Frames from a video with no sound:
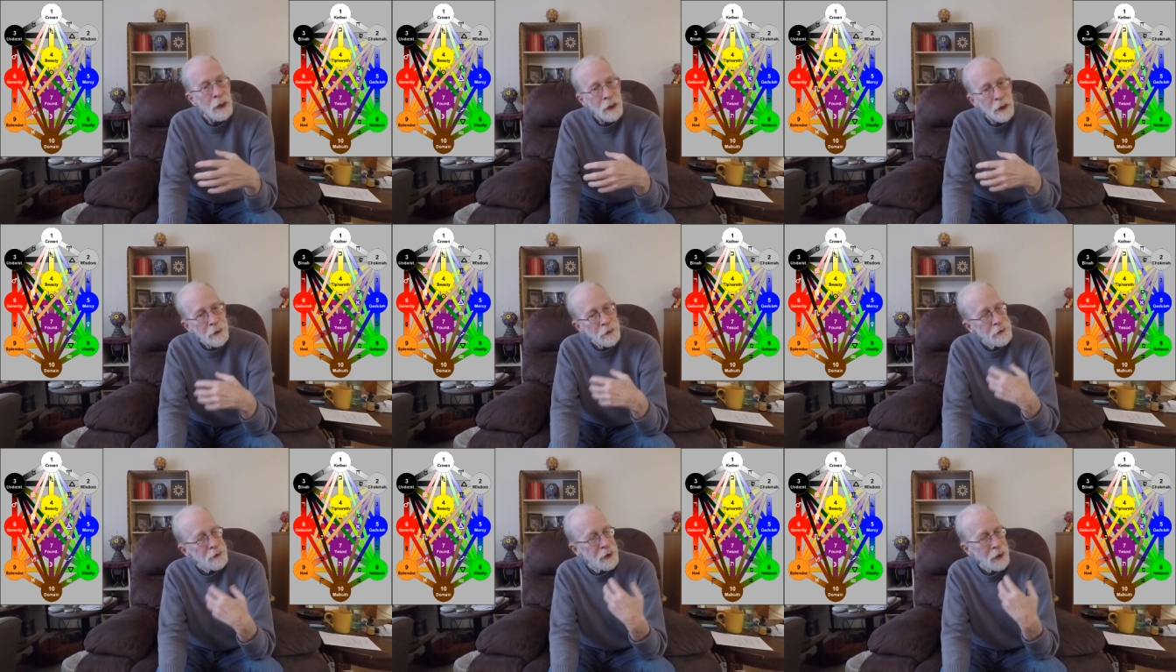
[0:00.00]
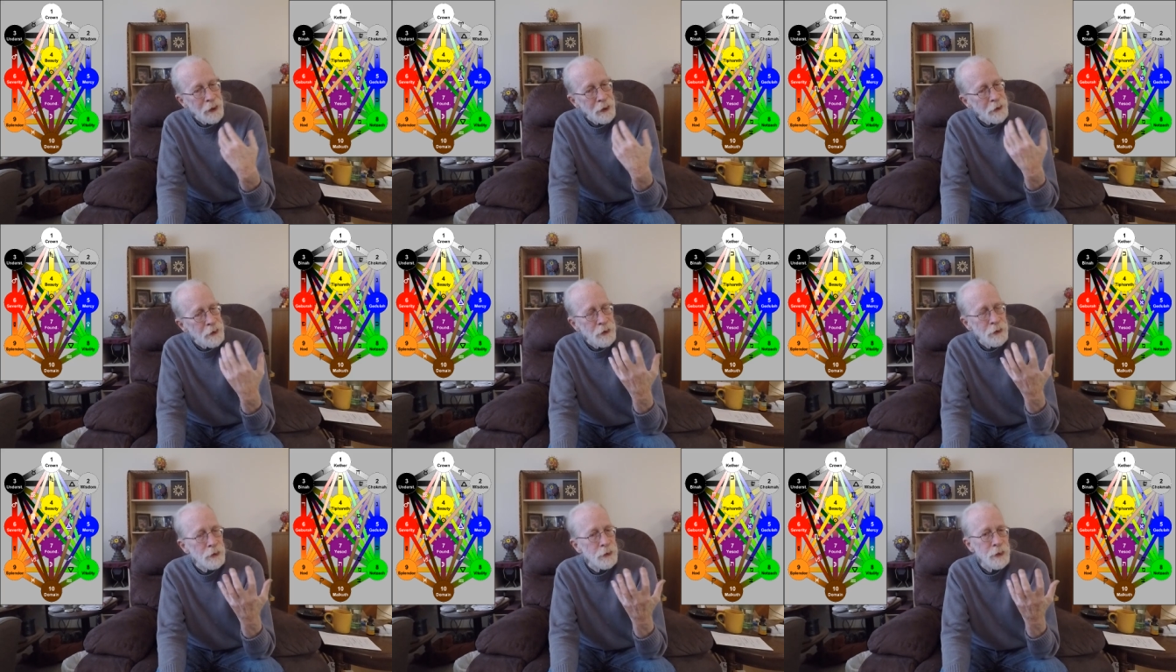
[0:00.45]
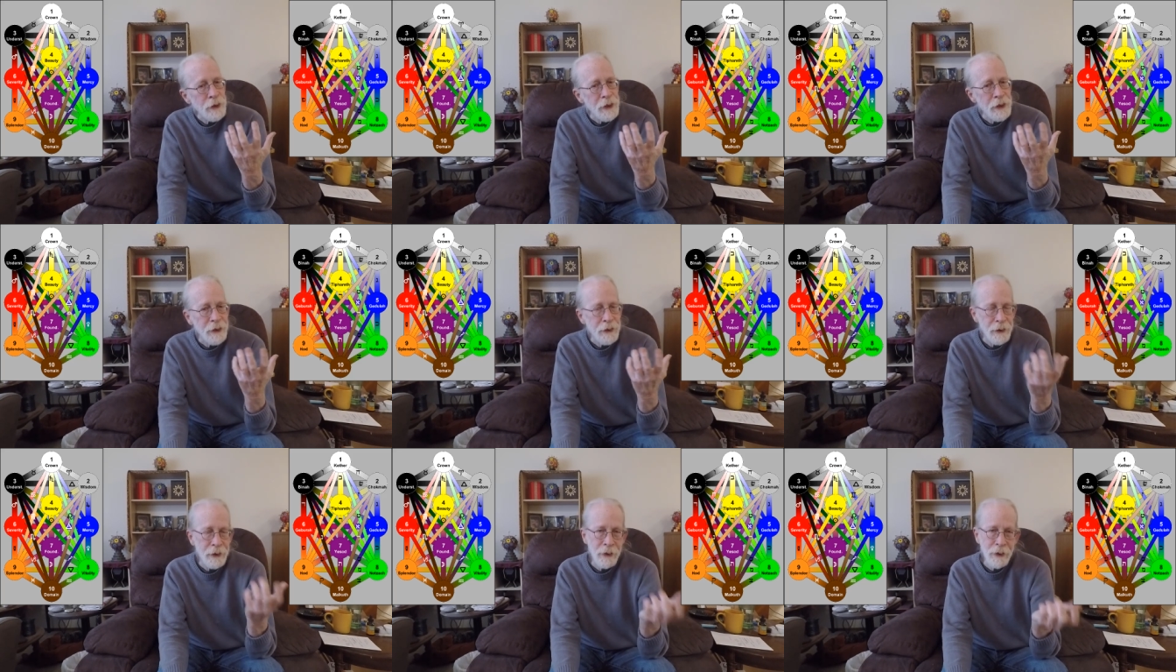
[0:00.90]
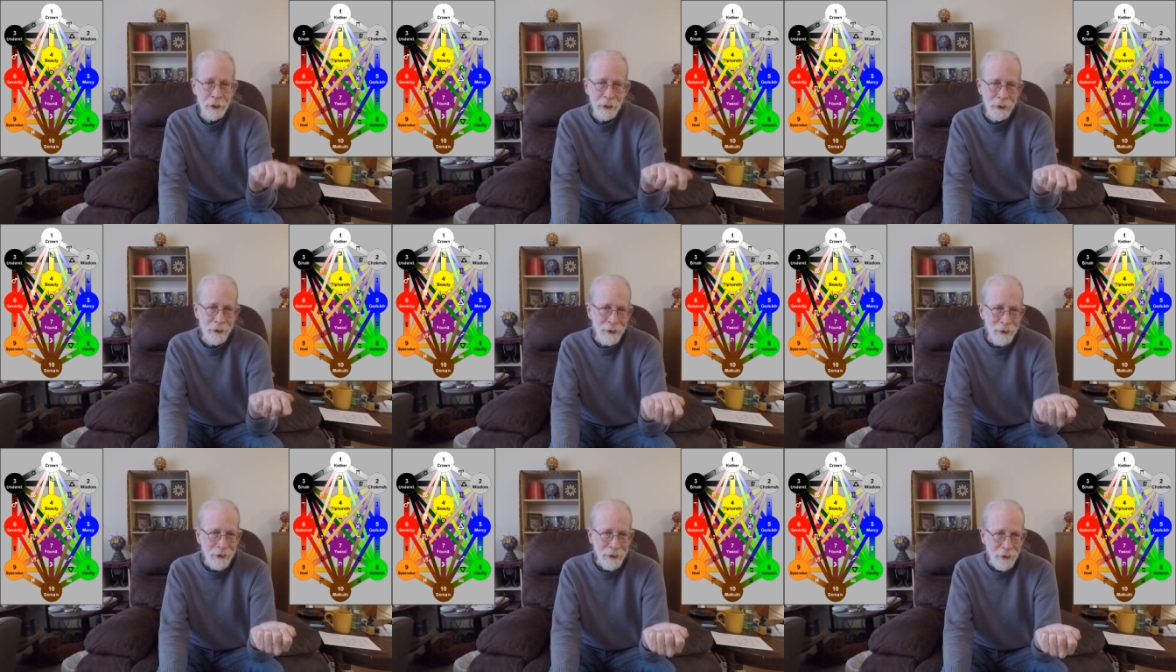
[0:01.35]
Because see, I treat
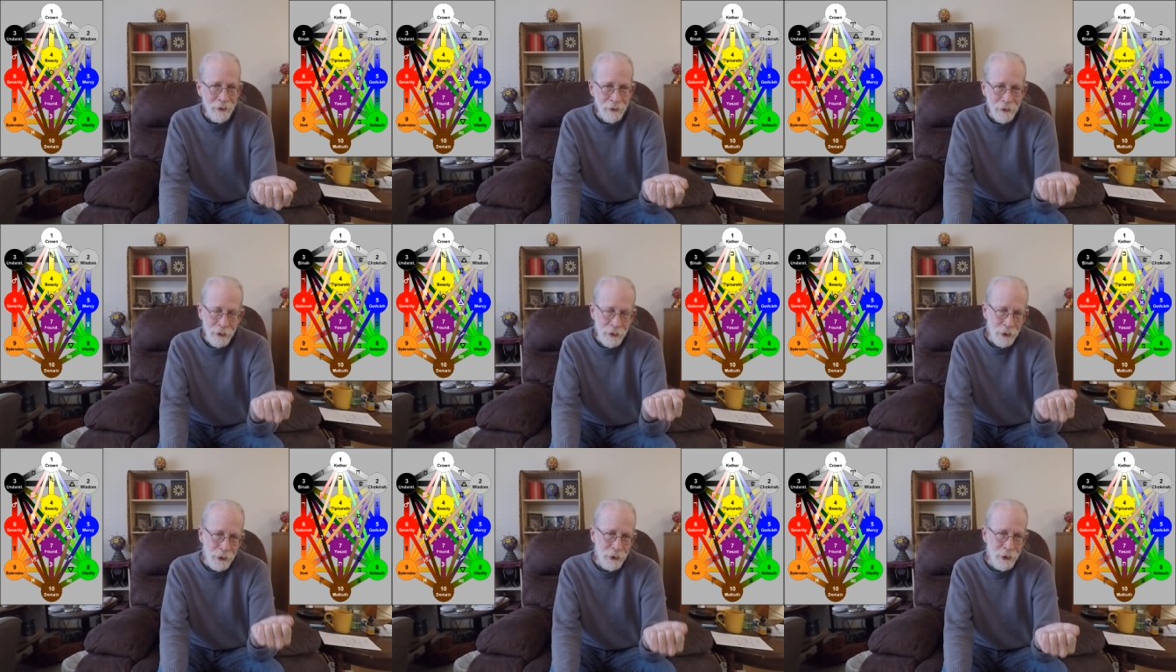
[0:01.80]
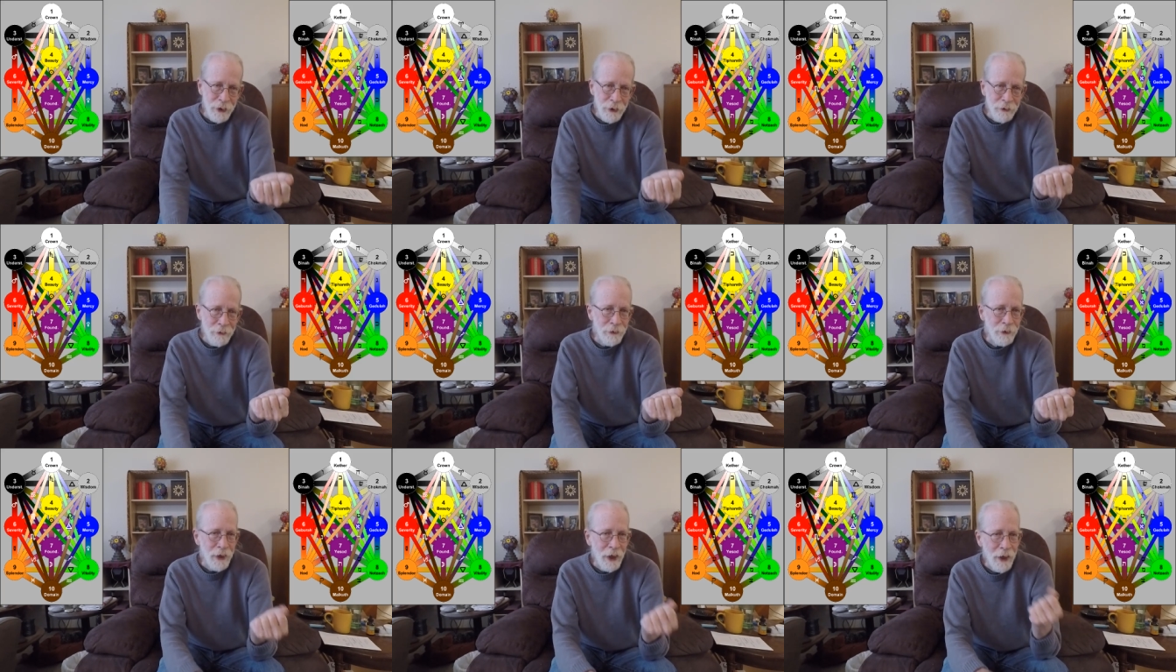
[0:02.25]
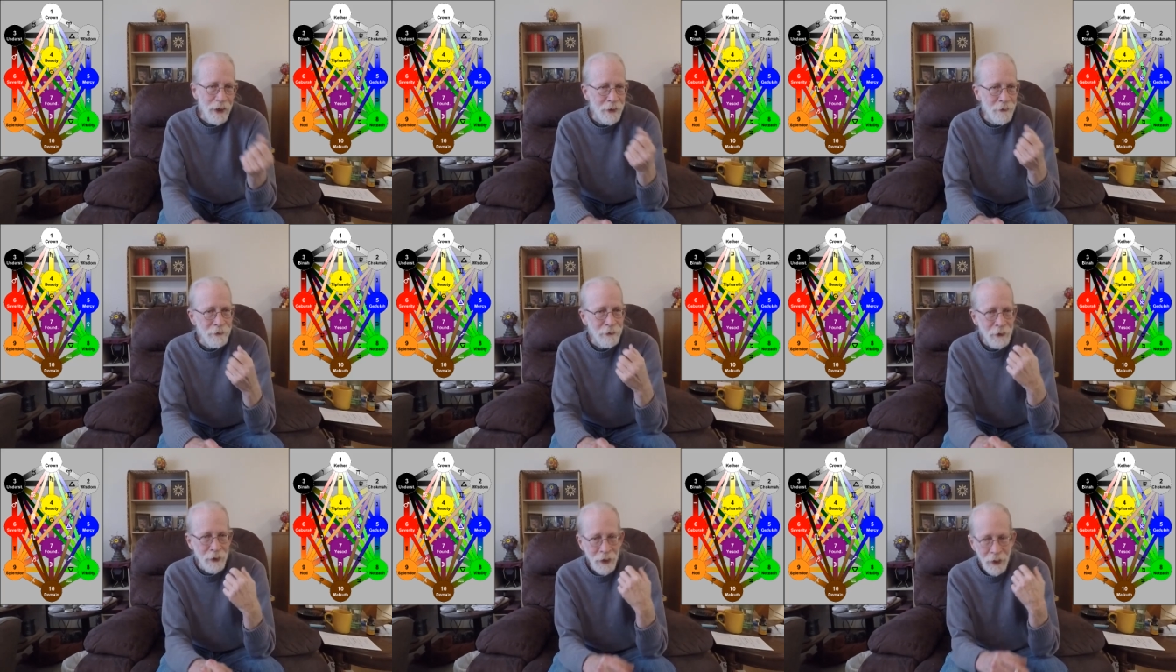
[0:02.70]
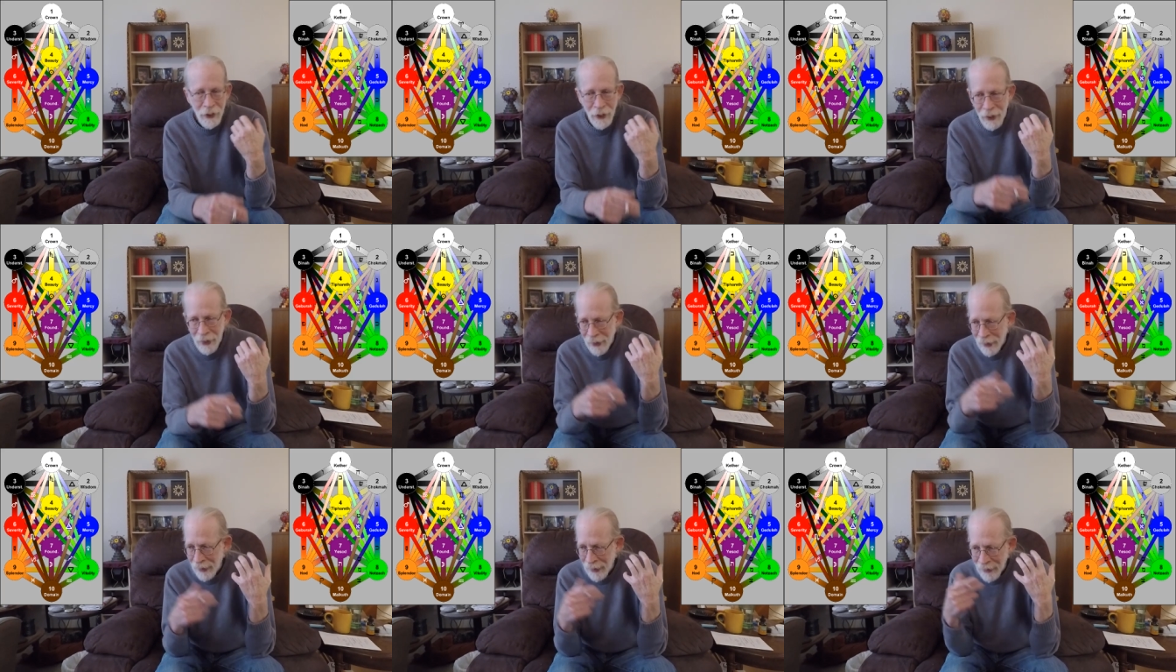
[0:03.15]
the the tree of life
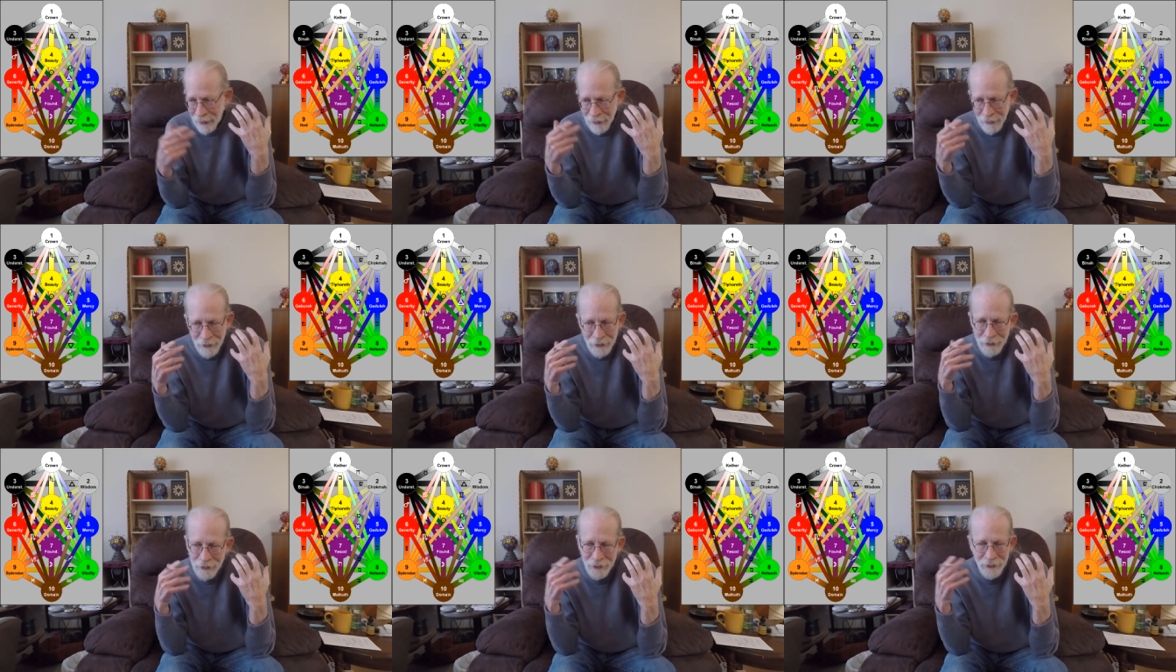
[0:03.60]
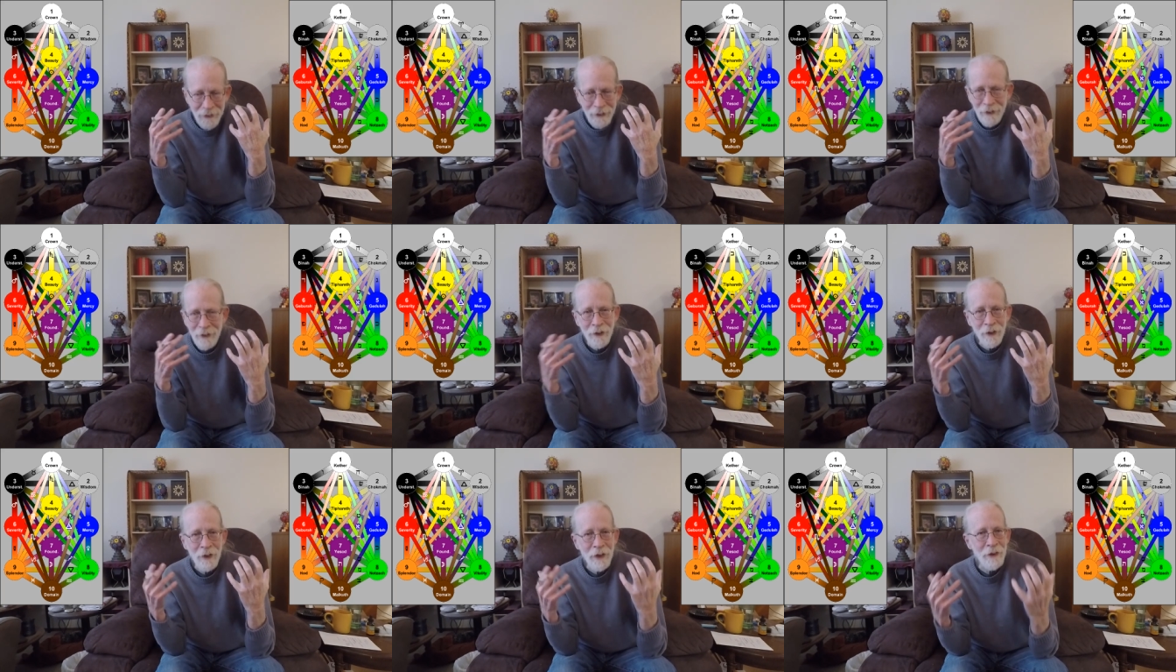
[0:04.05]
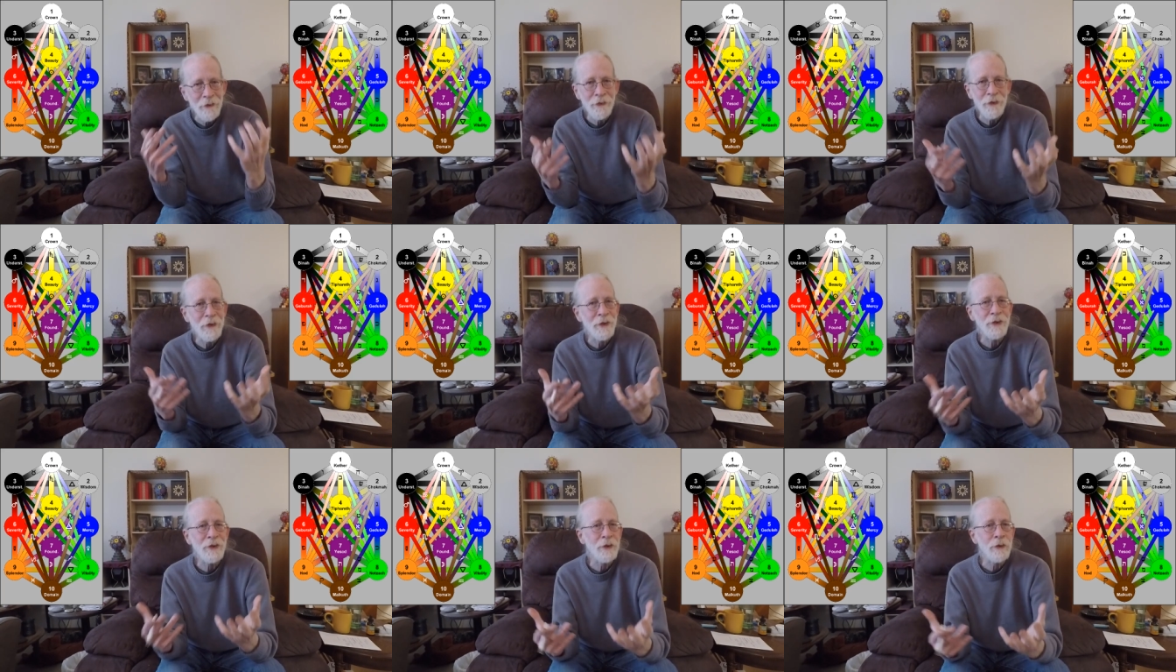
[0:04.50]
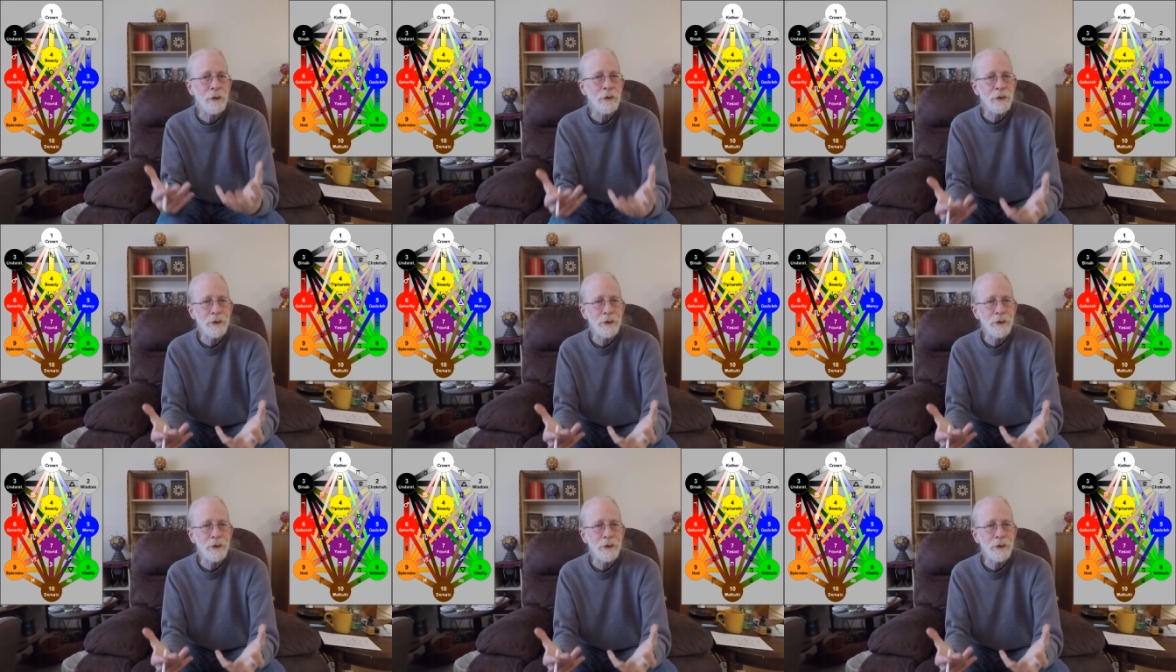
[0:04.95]
as you know a physical